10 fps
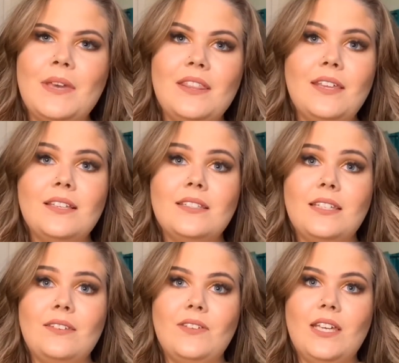
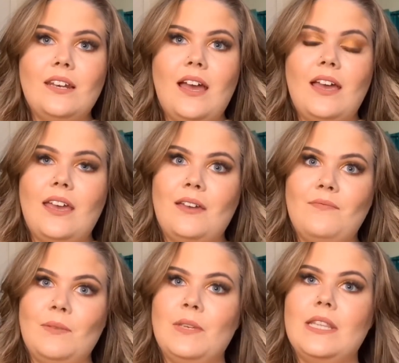Thanksgiving. I am
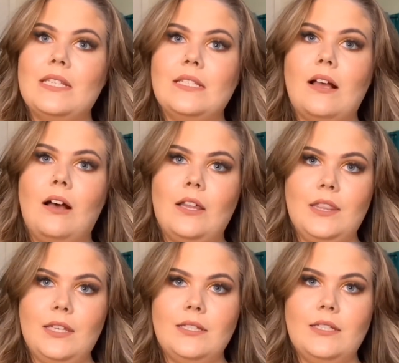filming this on
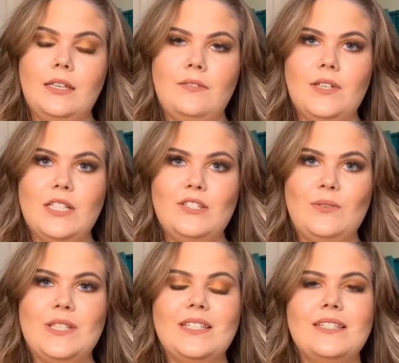Thanksgiving, so this
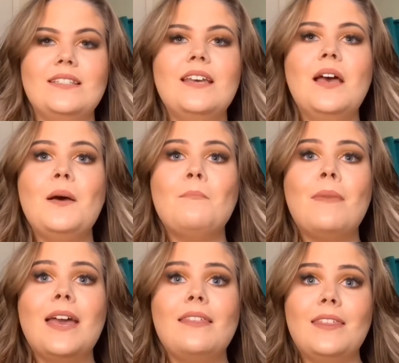is my
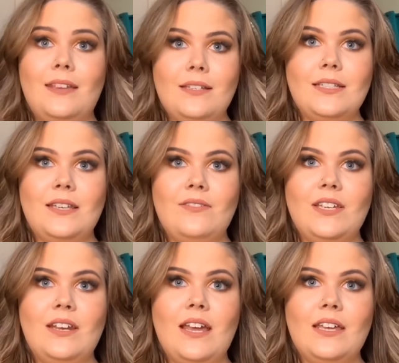Thanksgiving.
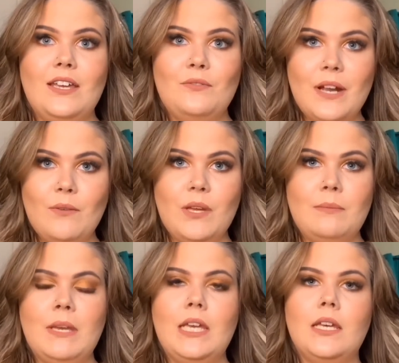Get ready with me.
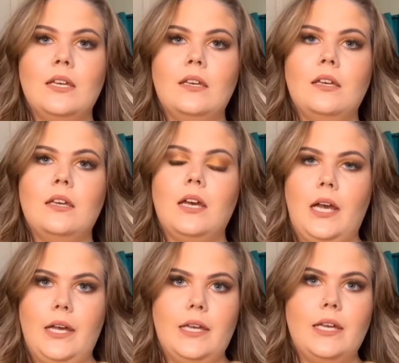
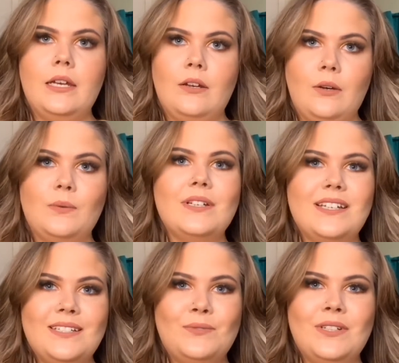And no, it's
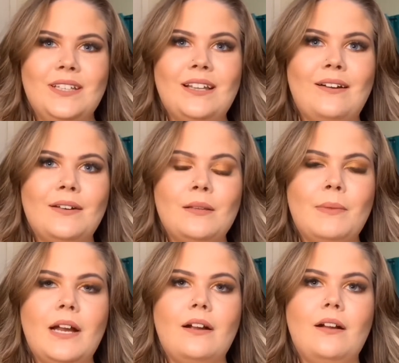really loud in the
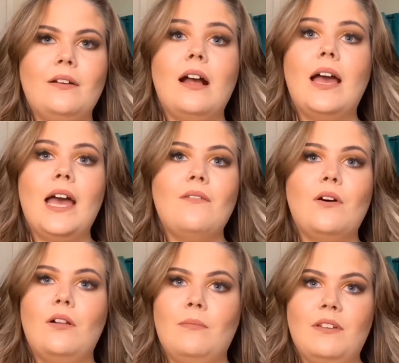background. I have all
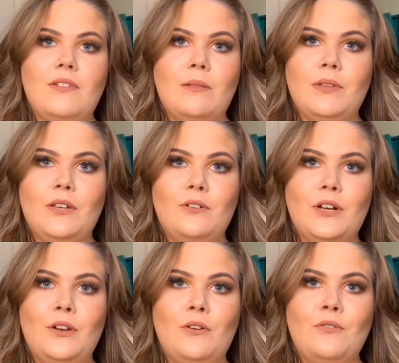my family already
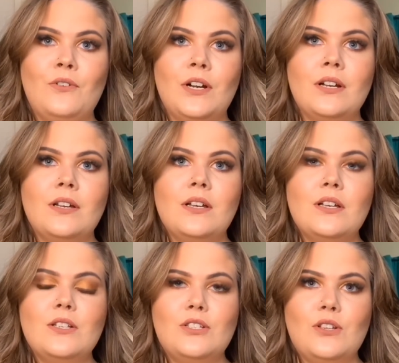over,
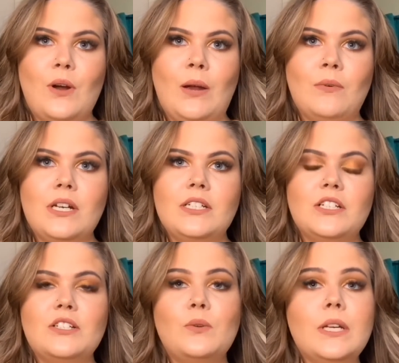so I wanted to just
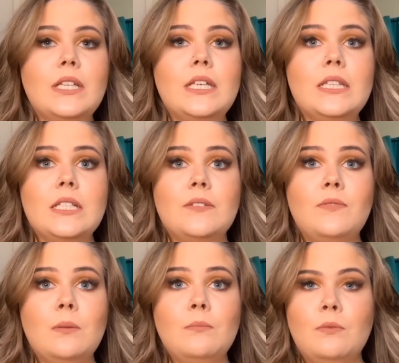quickly get this filmed
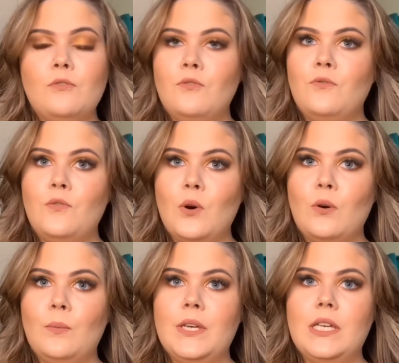before
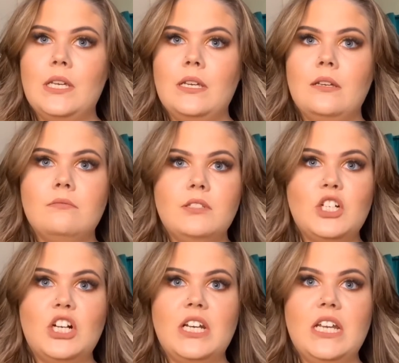we started
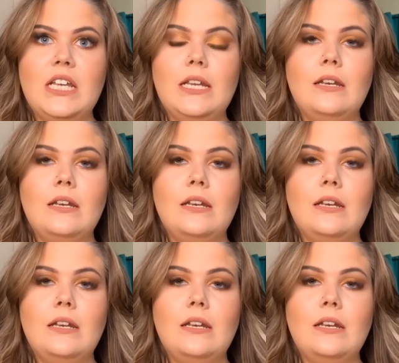eating.